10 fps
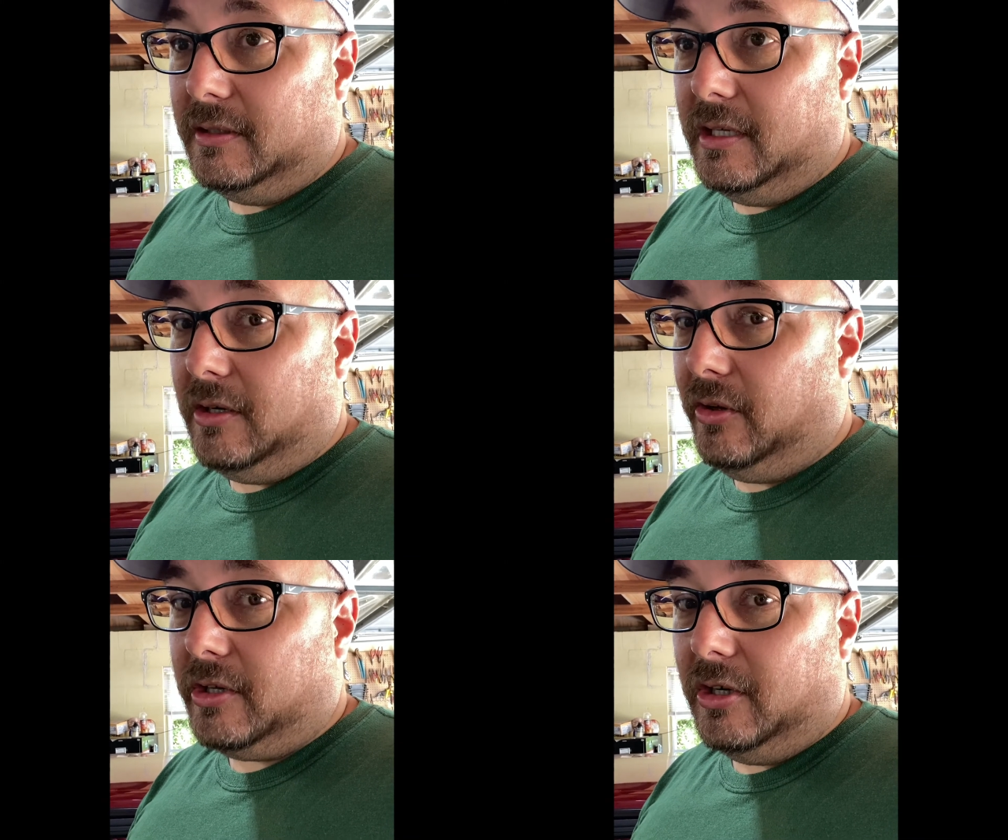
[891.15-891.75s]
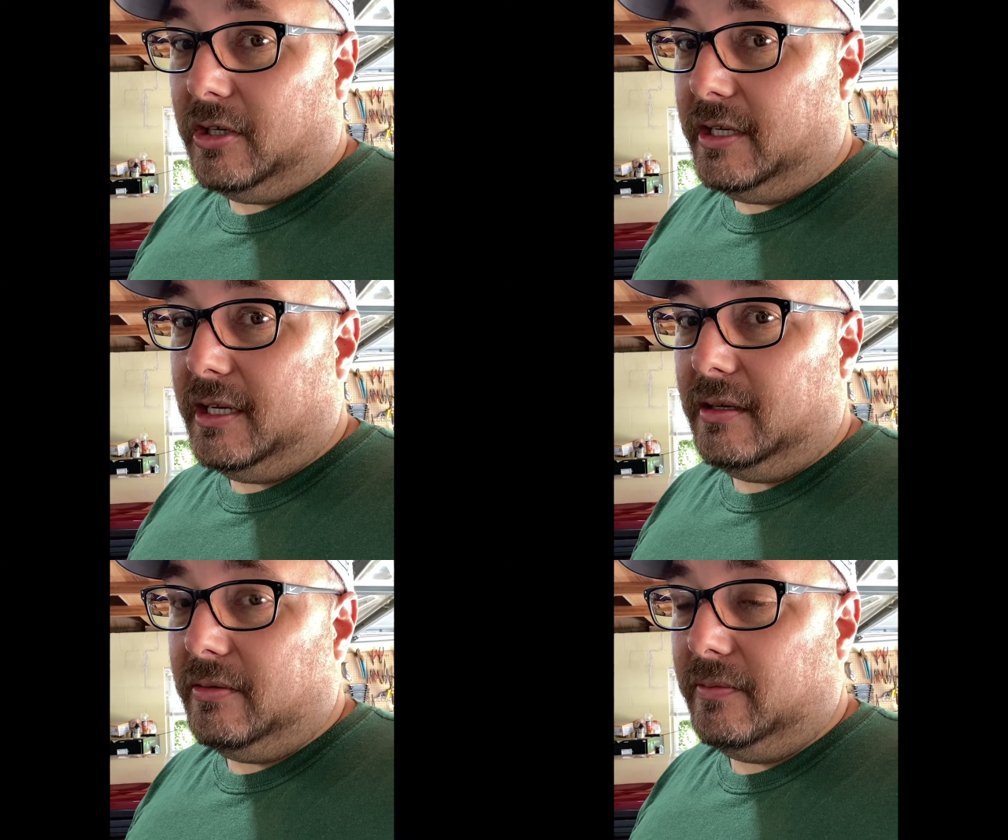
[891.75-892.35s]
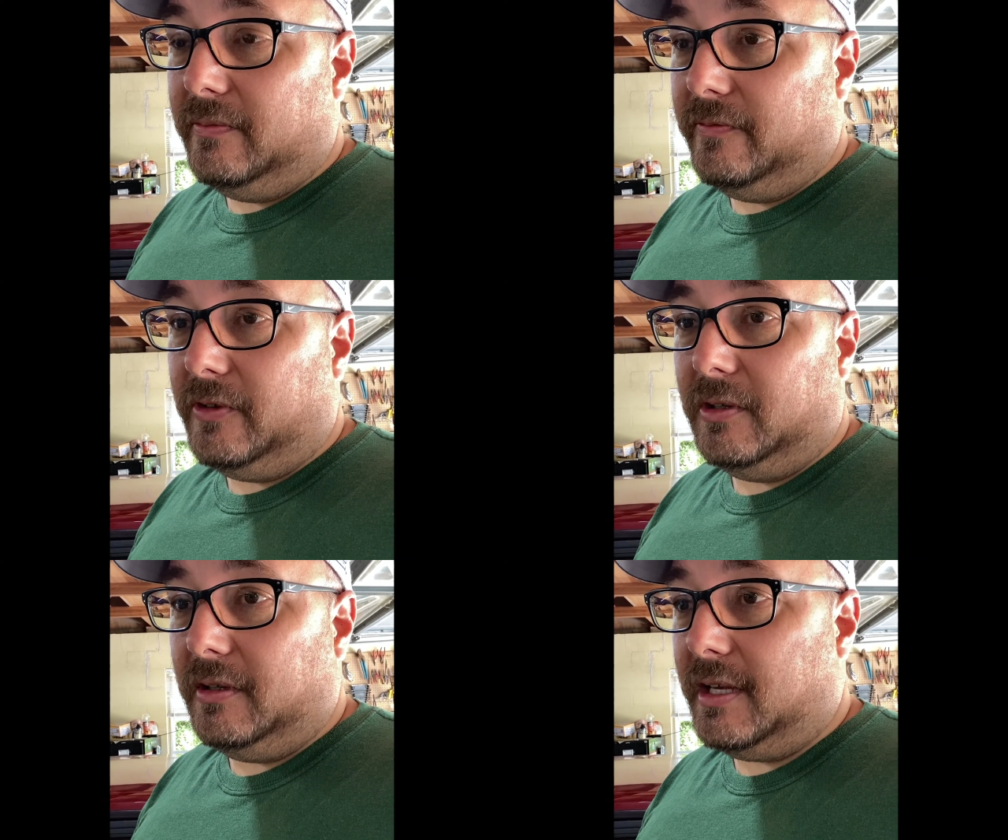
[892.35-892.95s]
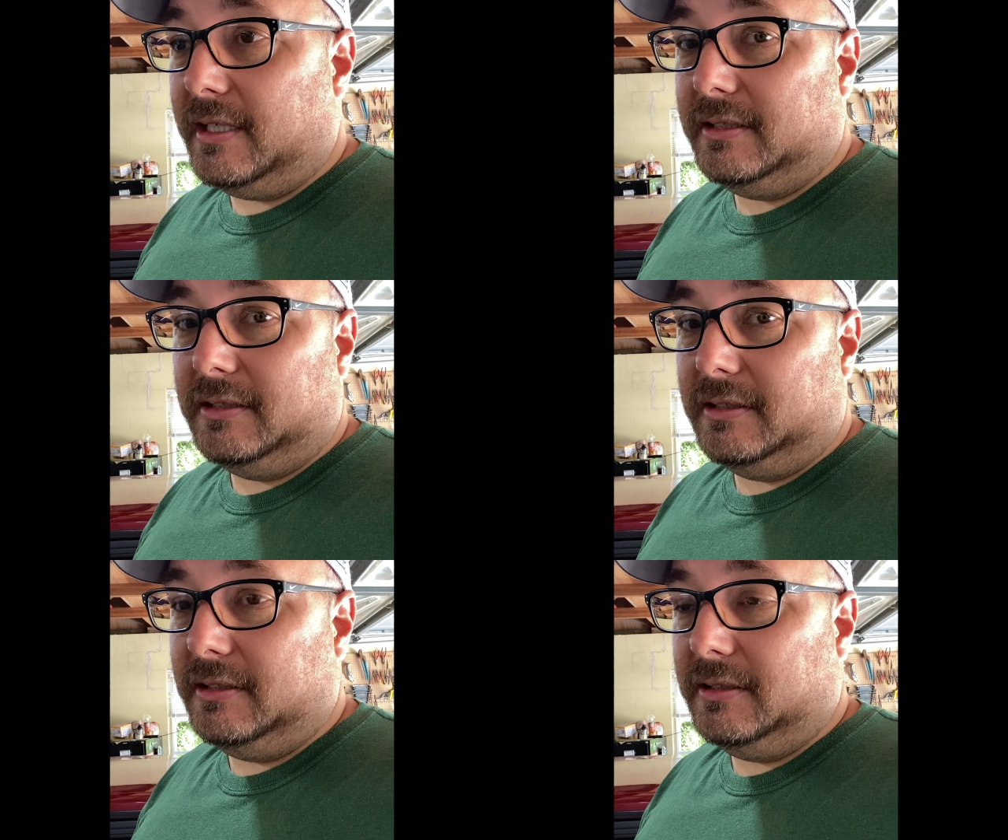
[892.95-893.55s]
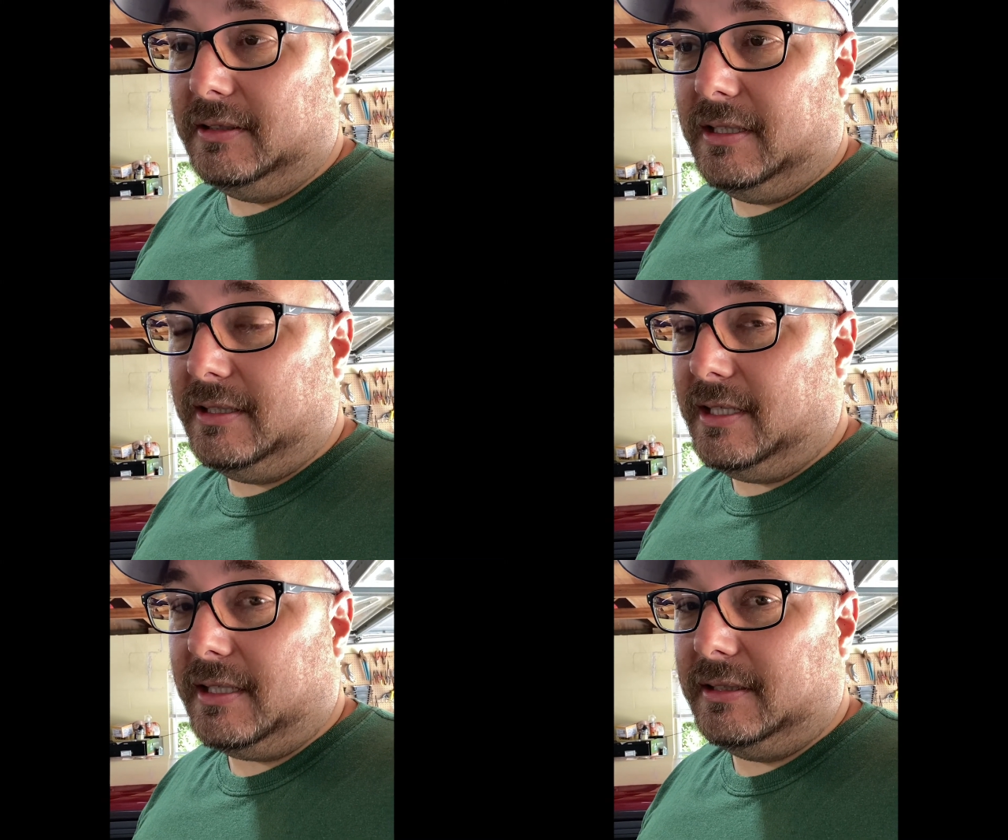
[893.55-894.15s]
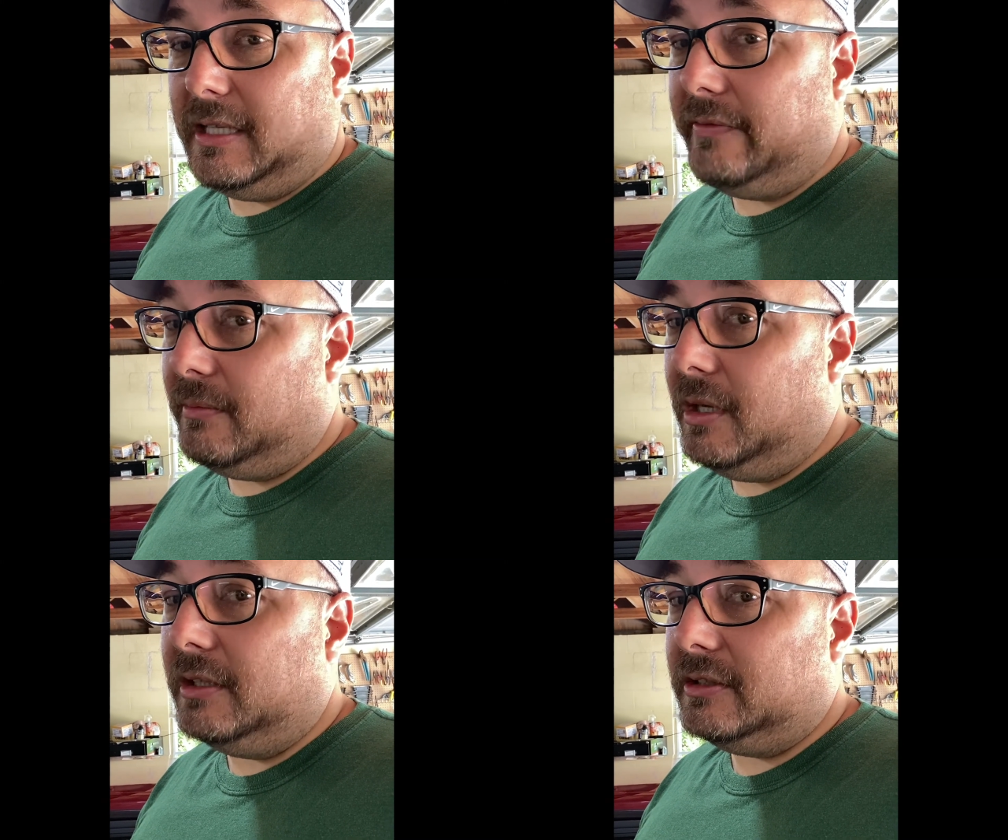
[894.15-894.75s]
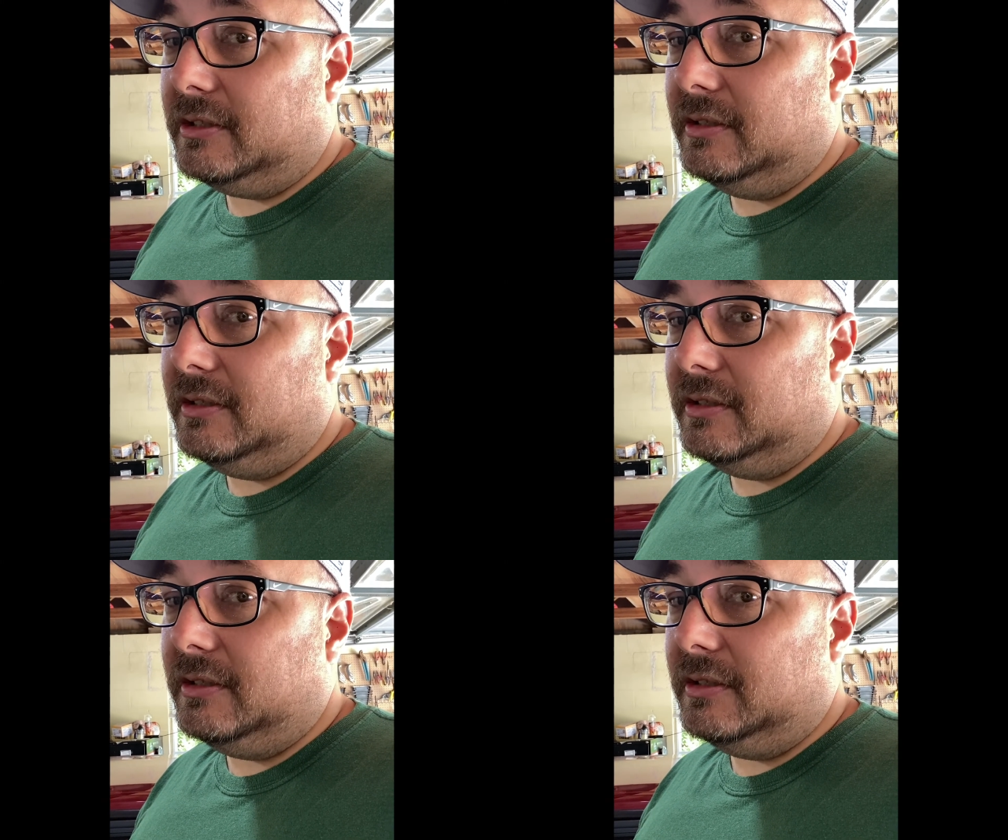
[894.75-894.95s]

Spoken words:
And all the car did for the last 6-7 months